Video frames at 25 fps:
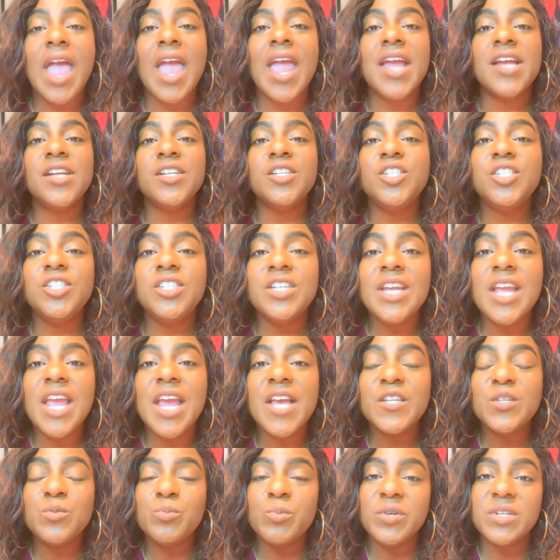And she
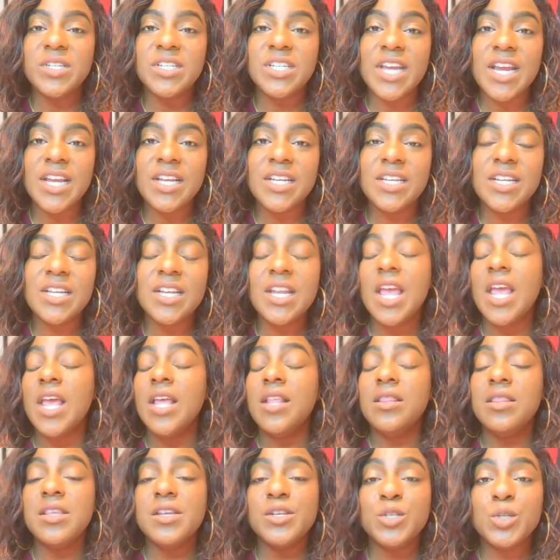has protected
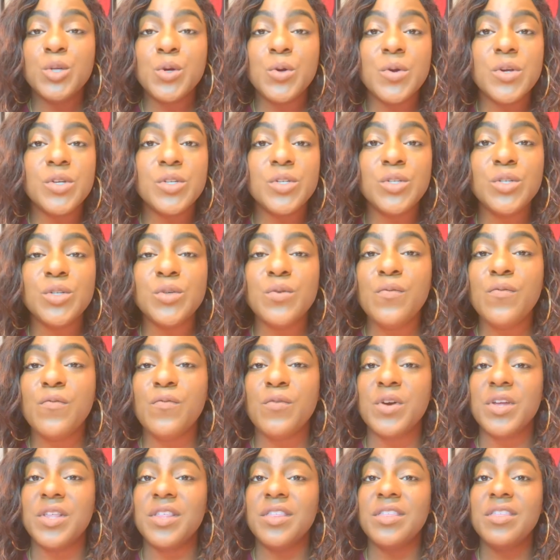this crystal
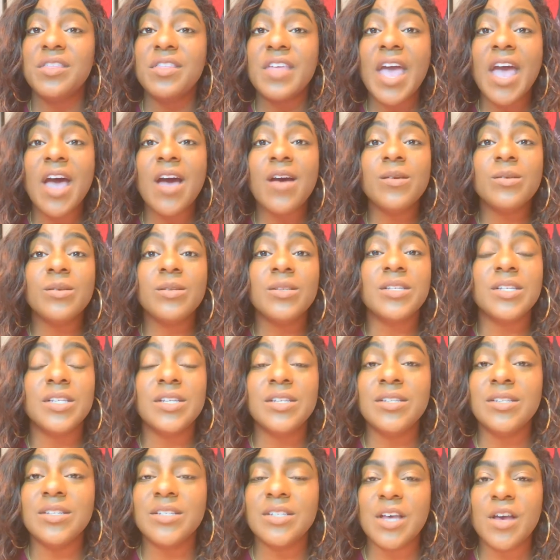for
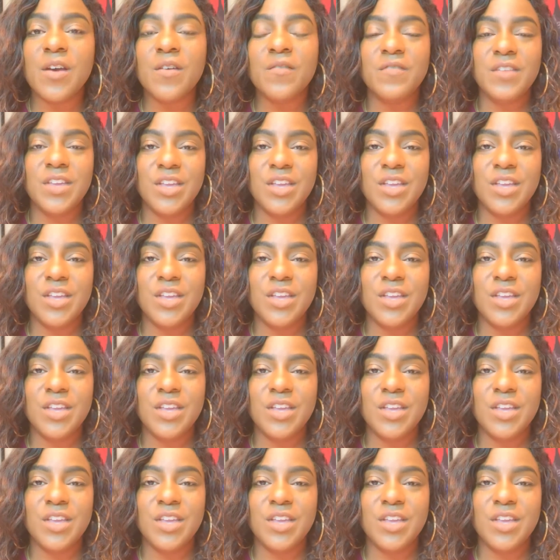thousands of